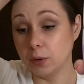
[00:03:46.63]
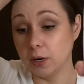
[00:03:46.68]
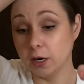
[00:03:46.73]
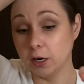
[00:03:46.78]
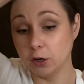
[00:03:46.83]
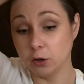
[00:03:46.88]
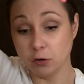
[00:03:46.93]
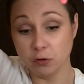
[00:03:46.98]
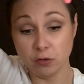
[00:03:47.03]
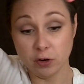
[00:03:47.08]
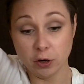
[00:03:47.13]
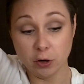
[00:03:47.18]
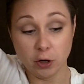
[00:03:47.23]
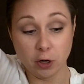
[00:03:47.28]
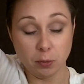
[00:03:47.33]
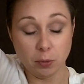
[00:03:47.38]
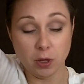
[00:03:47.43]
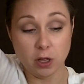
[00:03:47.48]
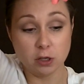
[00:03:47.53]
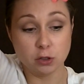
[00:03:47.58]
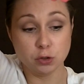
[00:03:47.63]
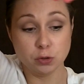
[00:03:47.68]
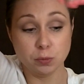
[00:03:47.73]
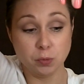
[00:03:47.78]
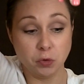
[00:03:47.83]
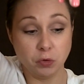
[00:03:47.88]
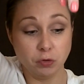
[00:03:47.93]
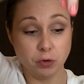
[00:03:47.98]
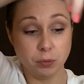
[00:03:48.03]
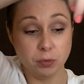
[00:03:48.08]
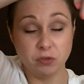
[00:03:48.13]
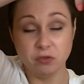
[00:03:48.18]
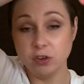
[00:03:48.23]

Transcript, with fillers: our regular fingernail polish remover.